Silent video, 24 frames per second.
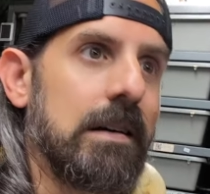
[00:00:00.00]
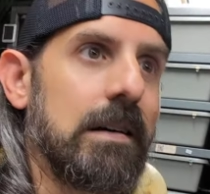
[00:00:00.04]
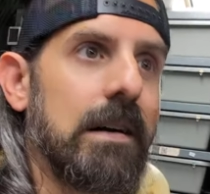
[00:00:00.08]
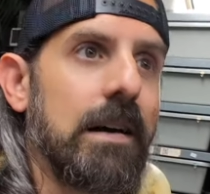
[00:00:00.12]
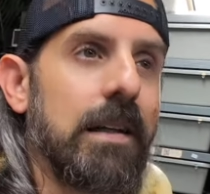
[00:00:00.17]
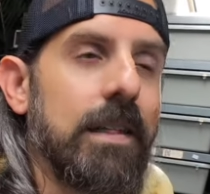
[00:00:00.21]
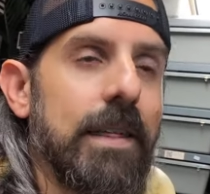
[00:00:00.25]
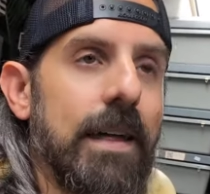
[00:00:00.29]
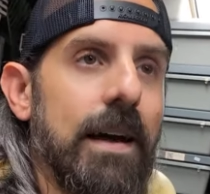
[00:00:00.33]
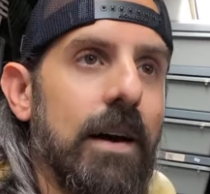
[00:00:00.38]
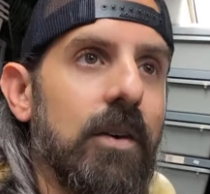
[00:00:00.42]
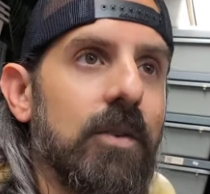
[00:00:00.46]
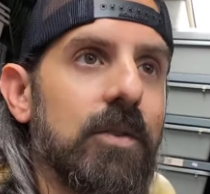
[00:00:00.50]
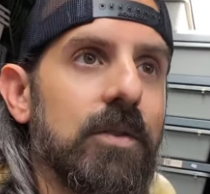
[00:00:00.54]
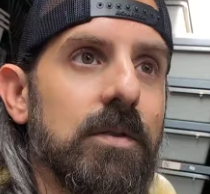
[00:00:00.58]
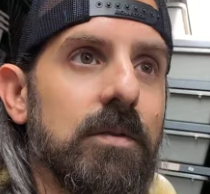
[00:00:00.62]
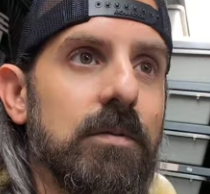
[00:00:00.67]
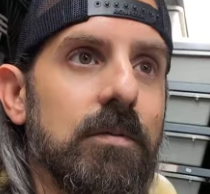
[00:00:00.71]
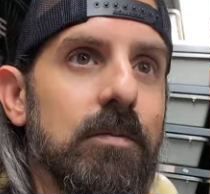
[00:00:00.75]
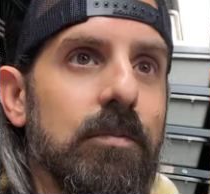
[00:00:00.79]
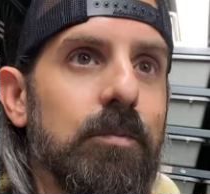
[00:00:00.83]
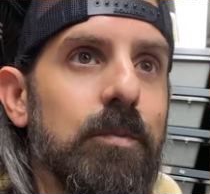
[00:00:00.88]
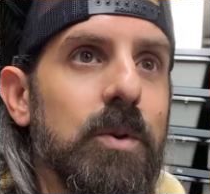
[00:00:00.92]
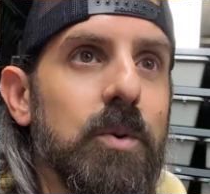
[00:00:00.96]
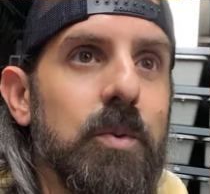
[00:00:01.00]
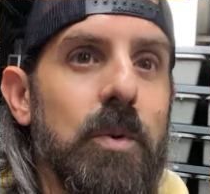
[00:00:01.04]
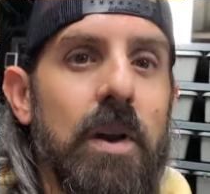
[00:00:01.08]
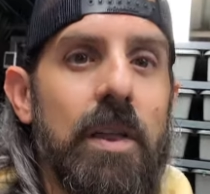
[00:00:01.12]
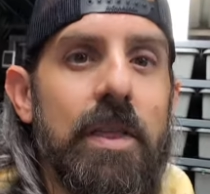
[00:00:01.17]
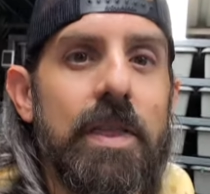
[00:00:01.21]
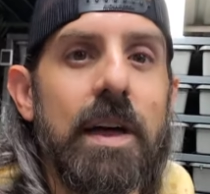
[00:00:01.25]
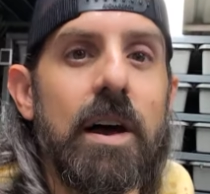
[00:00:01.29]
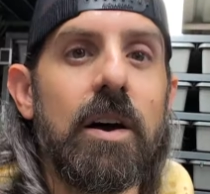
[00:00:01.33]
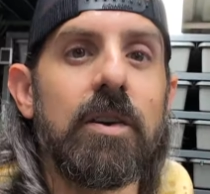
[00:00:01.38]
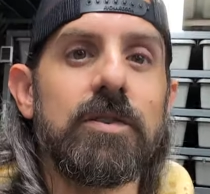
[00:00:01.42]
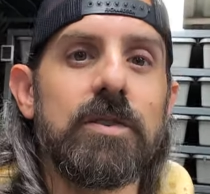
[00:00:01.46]
between
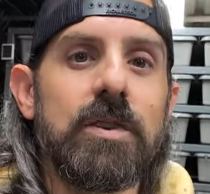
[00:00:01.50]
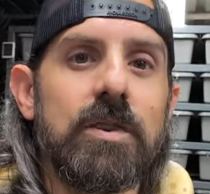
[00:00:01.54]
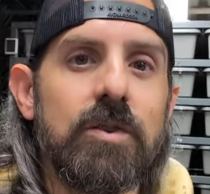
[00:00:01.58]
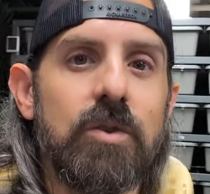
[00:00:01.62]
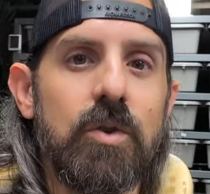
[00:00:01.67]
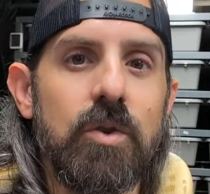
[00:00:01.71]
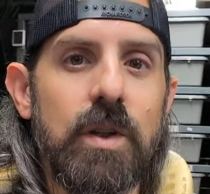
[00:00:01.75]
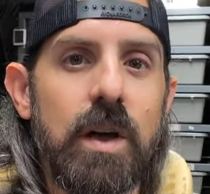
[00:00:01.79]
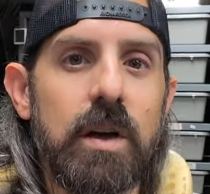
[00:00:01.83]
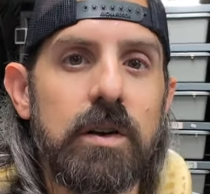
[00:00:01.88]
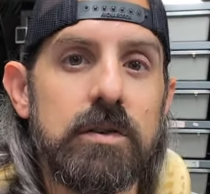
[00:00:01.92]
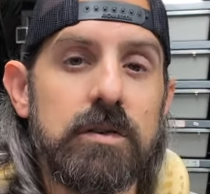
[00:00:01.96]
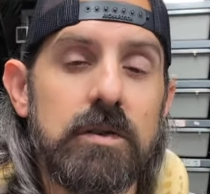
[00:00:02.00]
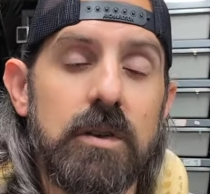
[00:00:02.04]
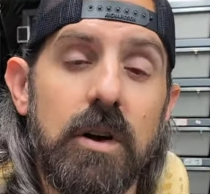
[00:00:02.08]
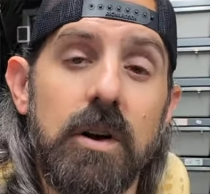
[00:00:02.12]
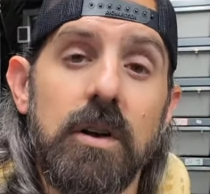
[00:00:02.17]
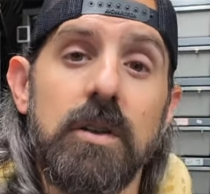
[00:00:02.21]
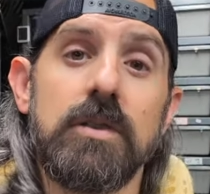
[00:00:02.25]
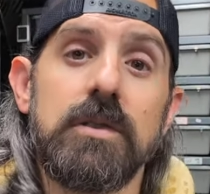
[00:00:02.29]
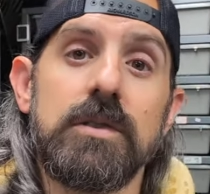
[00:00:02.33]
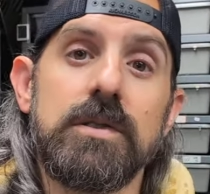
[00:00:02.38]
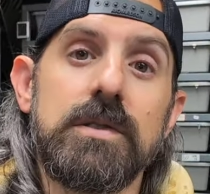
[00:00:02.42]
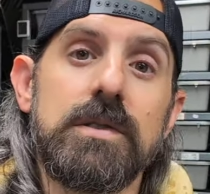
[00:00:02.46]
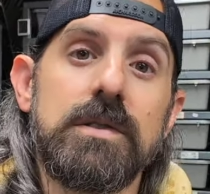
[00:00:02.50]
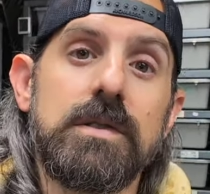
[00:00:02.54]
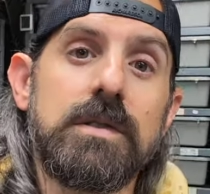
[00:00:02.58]
$1,000 and $2,000,